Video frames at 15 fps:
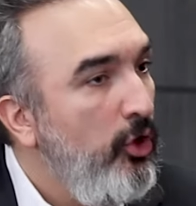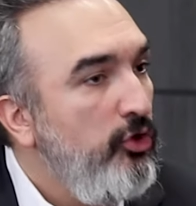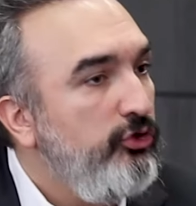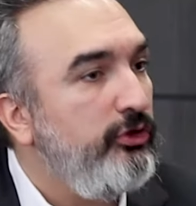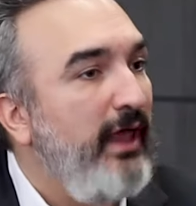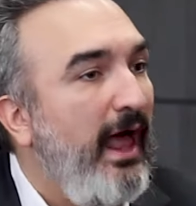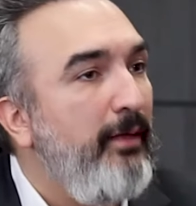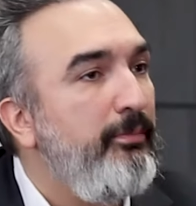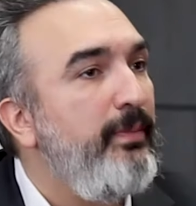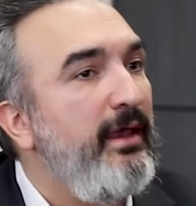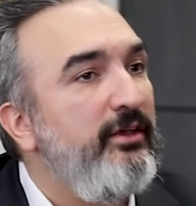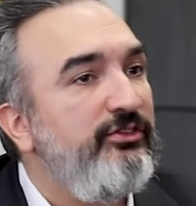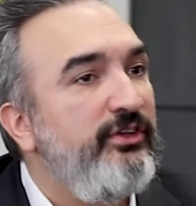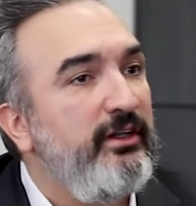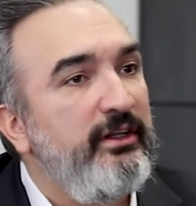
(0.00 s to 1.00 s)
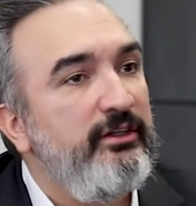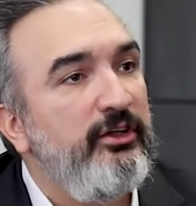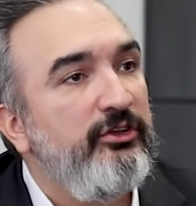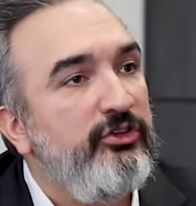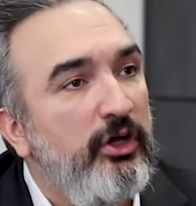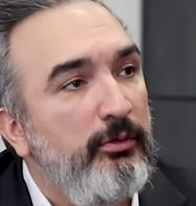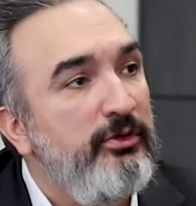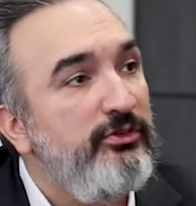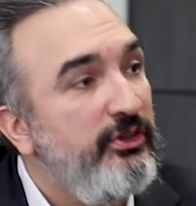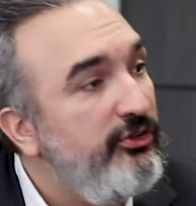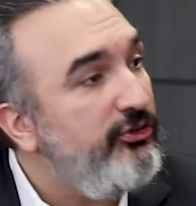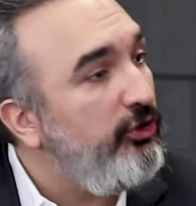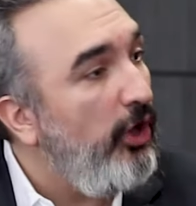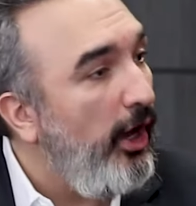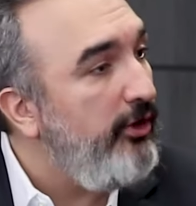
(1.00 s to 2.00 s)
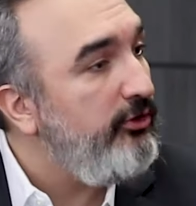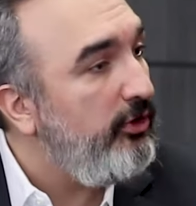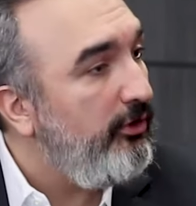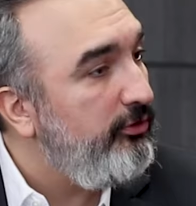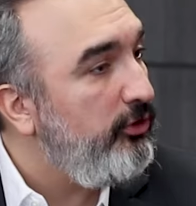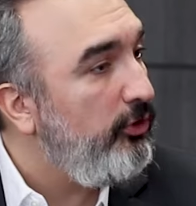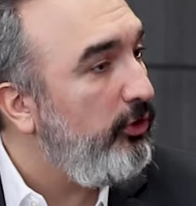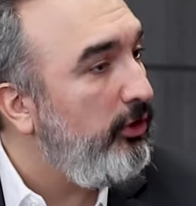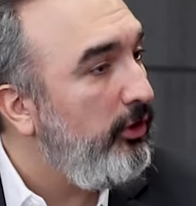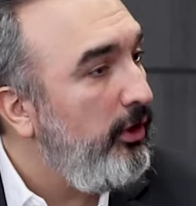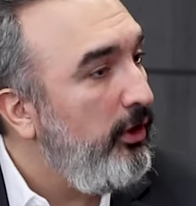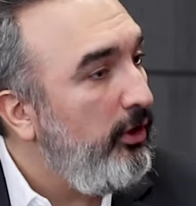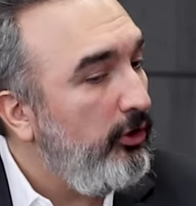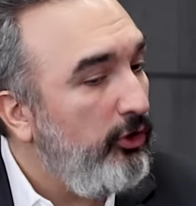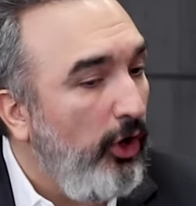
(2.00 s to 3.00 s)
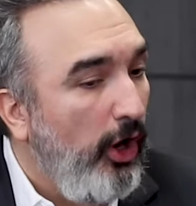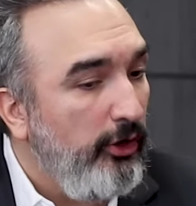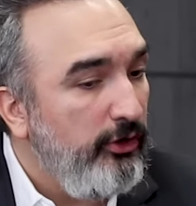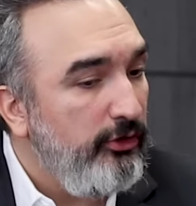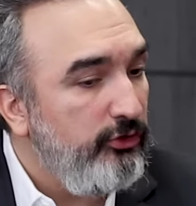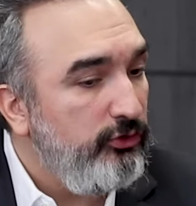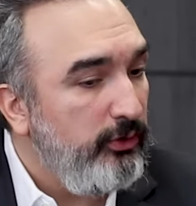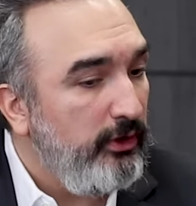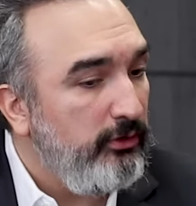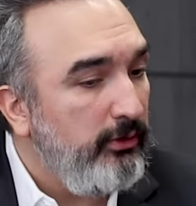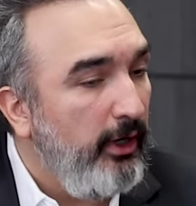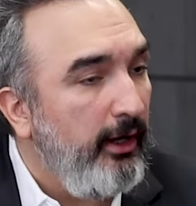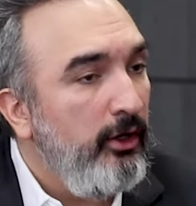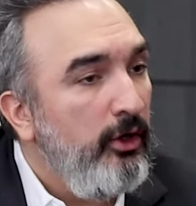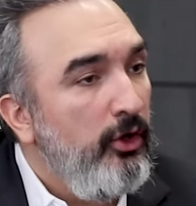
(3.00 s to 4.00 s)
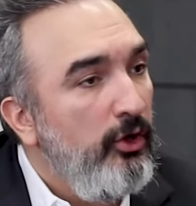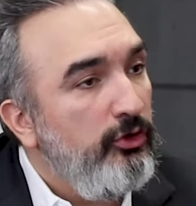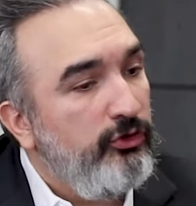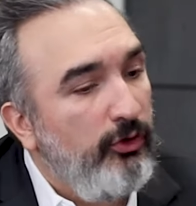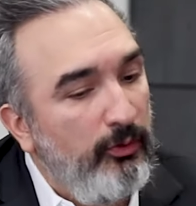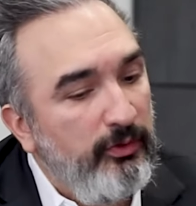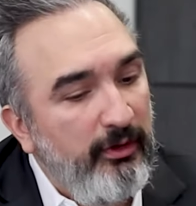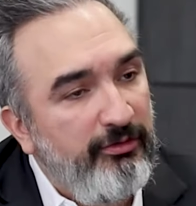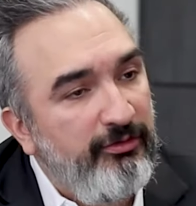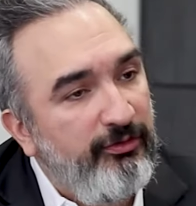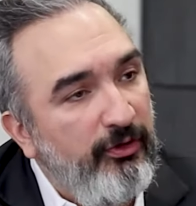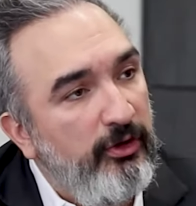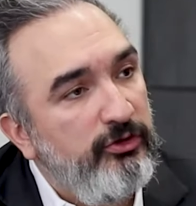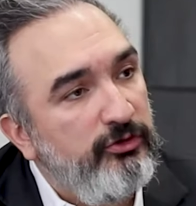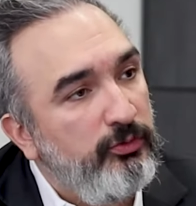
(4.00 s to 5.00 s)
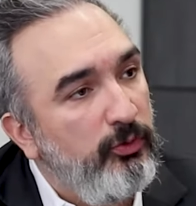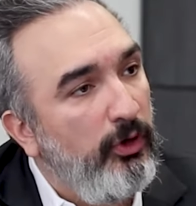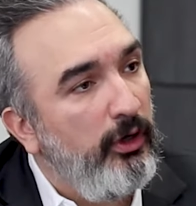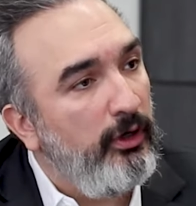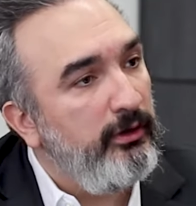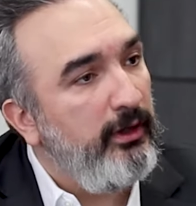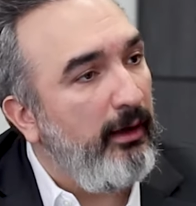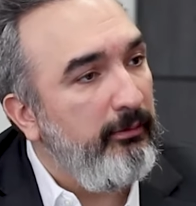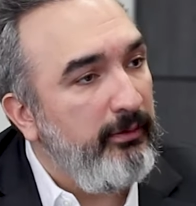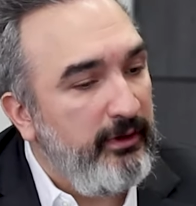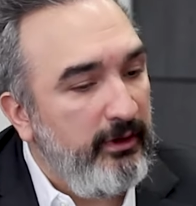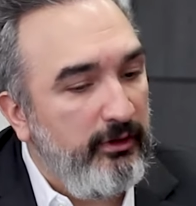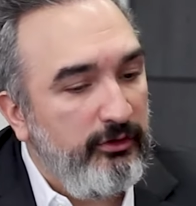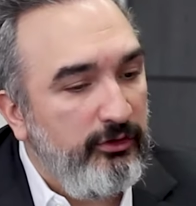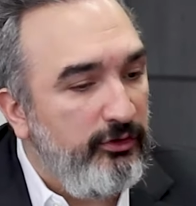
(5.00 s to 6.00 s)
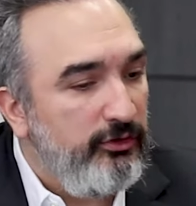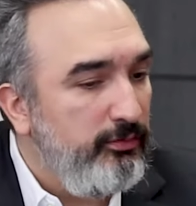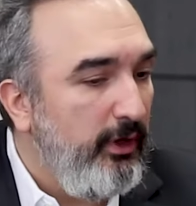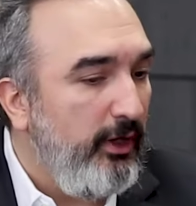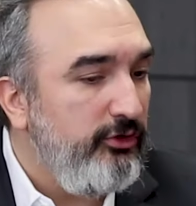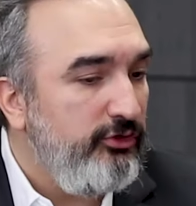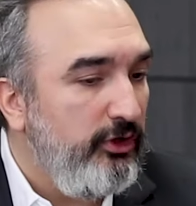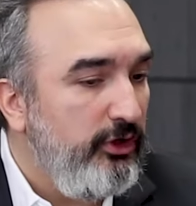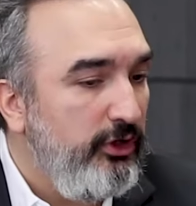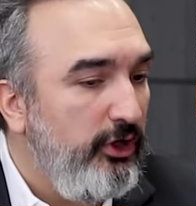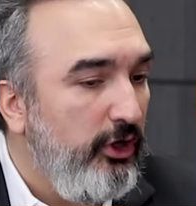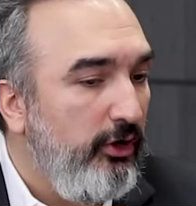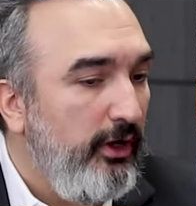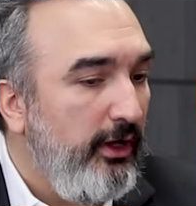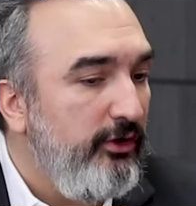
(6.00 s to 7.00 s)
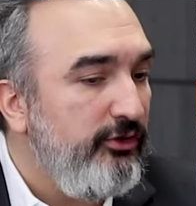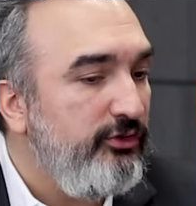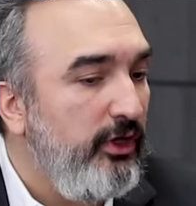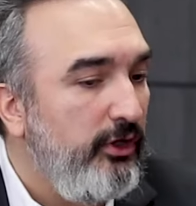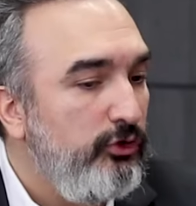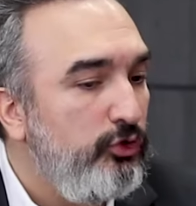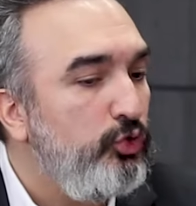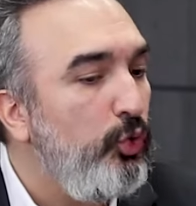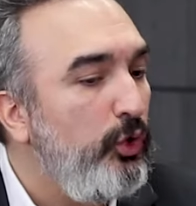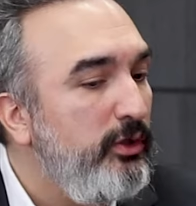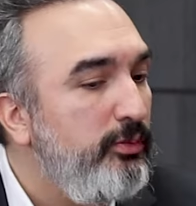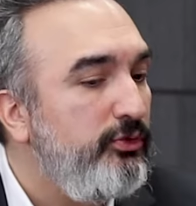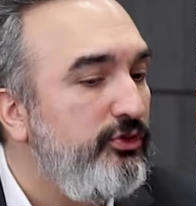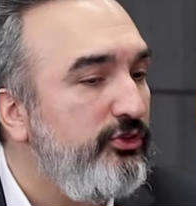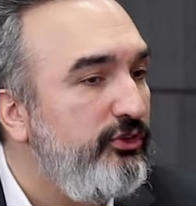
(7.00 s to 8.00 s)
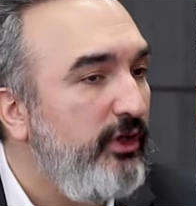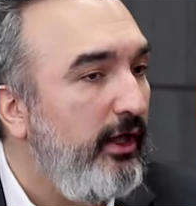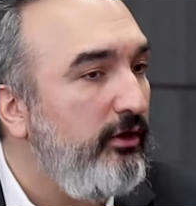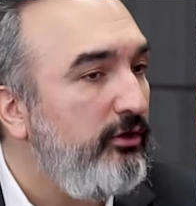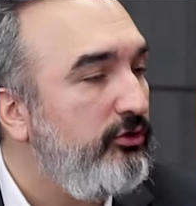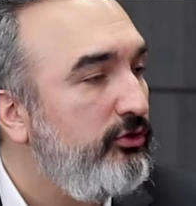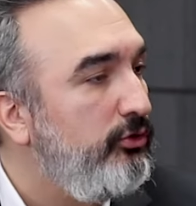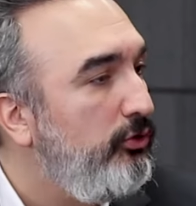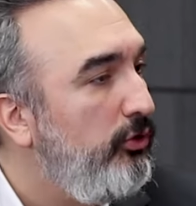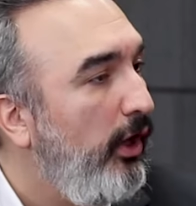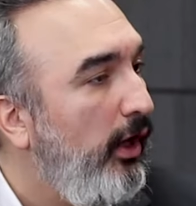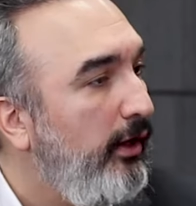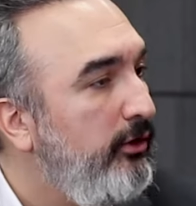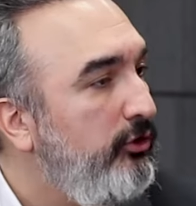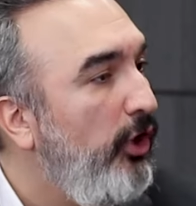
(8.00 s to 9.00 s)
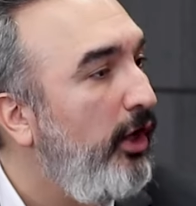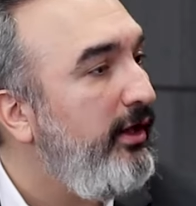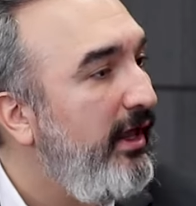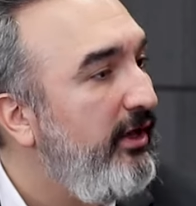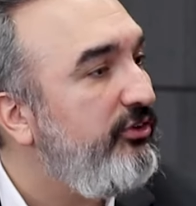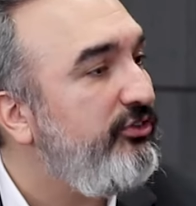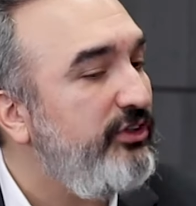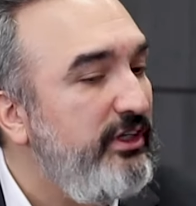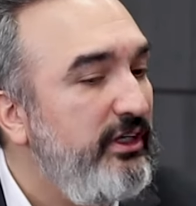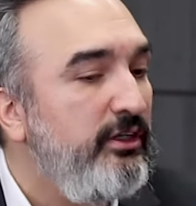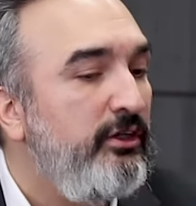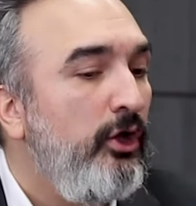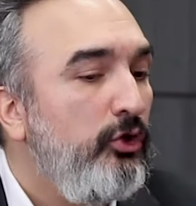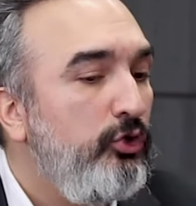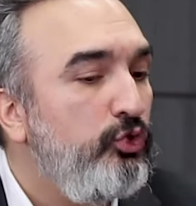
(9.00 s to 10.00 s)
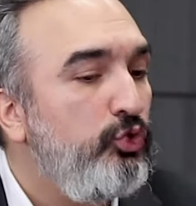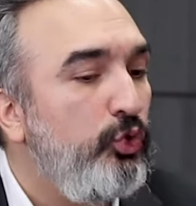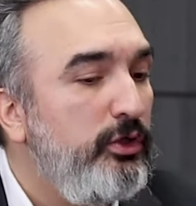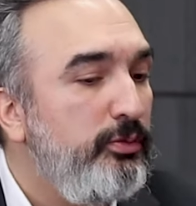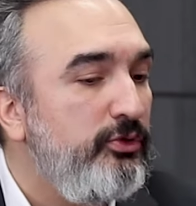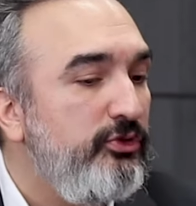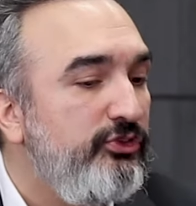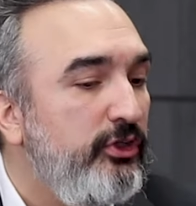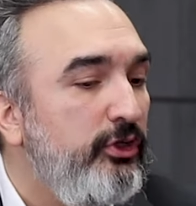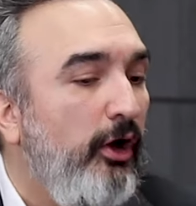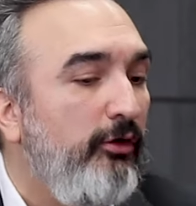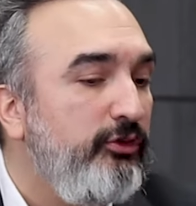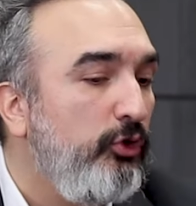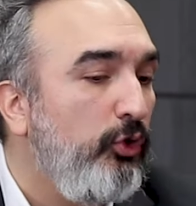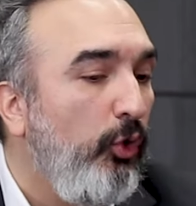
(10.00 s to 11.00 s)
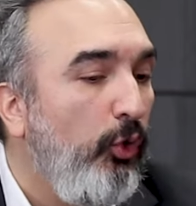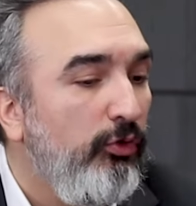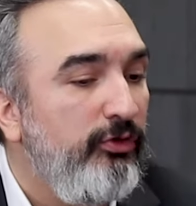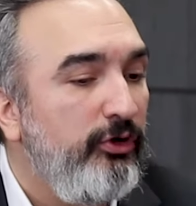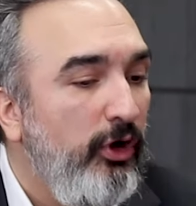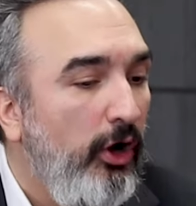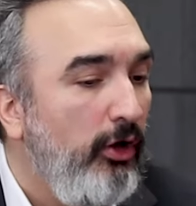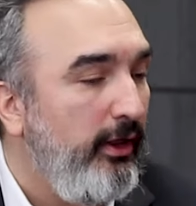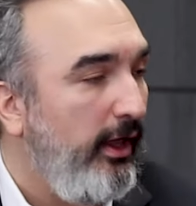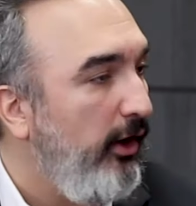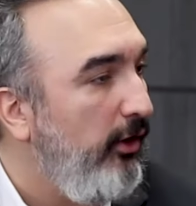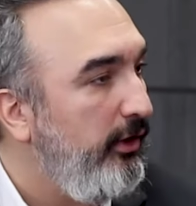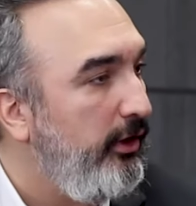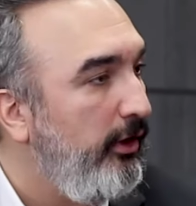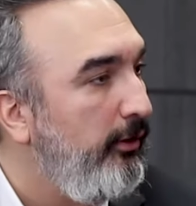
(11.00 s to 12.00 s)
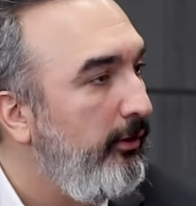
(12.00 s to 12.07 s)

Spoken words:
So that basically determines the size of your garden suite, right? So the first one that we can just mention here is the 20%, not exceeding 20% of your overall area.